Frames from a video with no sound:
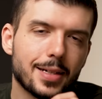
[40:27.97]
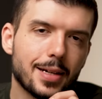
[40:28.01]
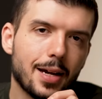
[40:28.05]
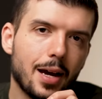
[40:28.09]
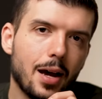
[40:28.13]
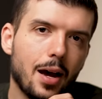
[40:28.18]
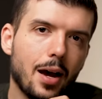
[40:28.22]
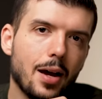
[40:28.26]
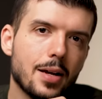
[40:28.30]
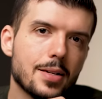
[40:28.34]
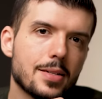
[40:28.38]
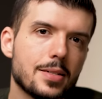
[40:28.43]

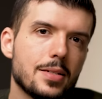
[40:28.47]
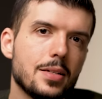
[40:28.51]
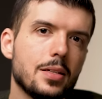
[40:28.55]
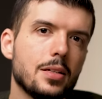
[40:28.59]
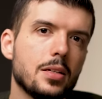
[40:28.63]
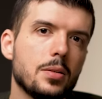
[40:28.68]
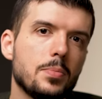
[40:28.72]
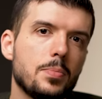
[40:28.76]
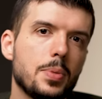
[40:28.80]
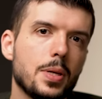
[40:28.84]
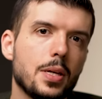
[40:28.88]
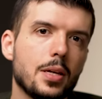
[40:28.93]

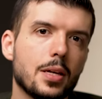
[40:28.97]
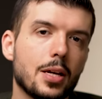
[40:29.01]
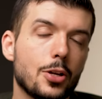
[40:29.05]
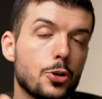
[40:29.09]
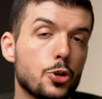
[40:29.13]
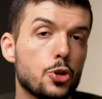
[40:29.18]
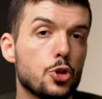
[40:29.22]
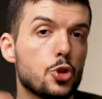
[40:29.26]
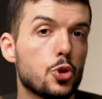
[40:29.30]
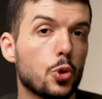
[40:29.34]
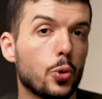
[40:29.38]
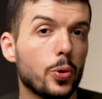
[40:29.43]
Constantly be
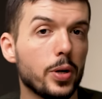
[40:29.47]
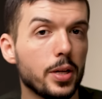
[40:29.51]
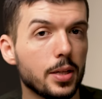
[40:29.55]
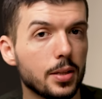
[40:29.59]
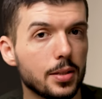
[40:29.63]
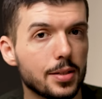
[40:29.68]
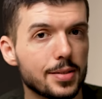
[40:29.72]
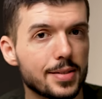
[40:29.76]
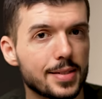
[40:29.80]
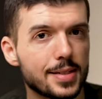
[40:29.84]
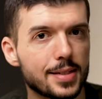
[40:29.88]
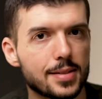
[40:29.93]
enjoying
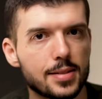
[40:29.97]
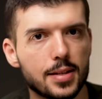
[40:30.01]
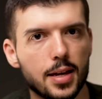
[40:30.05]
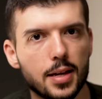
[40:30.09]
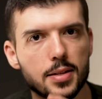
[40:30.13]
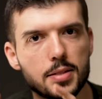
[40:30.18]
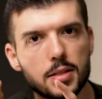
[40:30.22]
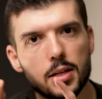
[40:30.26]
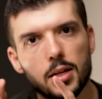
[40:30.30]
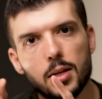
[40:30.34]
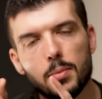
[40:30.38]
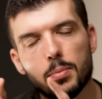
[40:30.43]
the
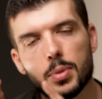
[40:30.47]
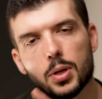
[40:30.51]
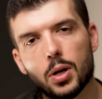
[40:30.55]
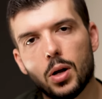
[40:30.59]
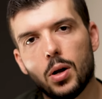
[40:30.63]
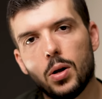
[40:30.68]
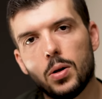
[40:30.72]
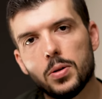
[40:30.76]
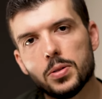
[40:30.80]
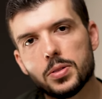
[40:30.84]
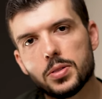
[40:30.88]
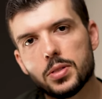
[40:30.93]
success, but
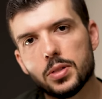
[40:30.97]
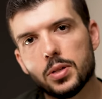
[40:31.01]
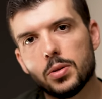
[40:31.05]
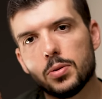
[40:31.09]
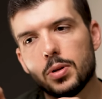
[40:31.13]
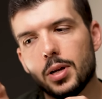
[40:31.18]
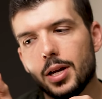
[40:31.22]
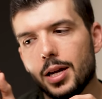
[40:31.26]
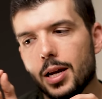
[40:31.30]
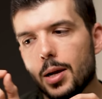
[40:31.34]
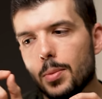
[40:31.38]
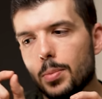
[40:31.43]
also
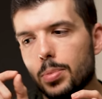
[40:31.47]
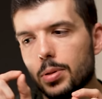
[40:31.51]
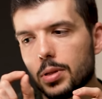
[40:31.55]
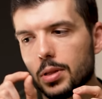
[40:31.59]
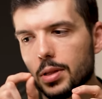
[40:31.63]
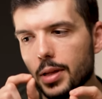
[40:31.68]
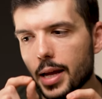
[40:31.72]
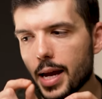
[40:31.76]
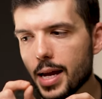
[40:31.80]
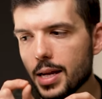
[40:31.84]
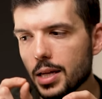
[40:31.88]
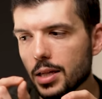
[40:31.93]

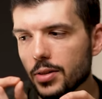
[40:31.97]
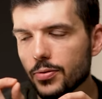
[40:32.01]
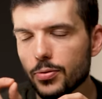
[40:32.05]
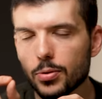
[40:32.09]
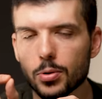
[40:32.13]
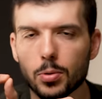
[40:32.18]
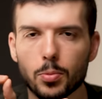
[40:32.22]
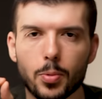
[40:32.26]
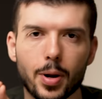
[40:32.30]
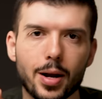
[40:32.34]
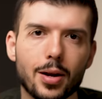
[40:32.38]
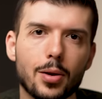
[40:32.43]
planning
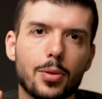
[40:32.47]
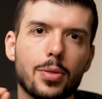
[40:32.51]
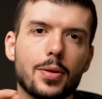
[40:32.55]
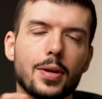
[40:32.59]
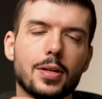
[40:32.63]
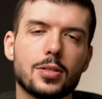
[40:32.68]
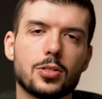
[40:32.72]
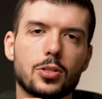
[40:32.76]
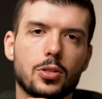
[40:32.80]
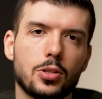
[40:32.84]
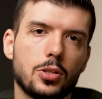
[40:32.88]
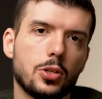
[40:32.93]
for where
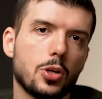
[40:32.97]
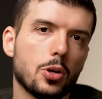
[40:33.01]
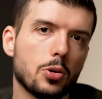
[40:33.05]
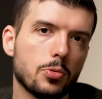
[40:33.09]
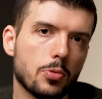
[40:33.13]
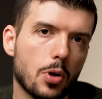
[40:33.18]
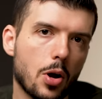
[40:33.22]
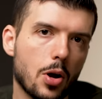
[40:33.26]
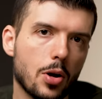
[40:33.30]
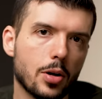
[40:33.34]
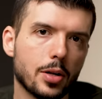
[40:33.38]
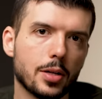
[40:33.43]
things could go
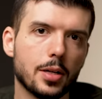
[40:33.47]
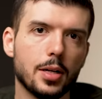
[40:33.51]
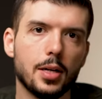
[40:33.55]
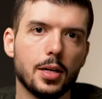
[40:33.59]
wrong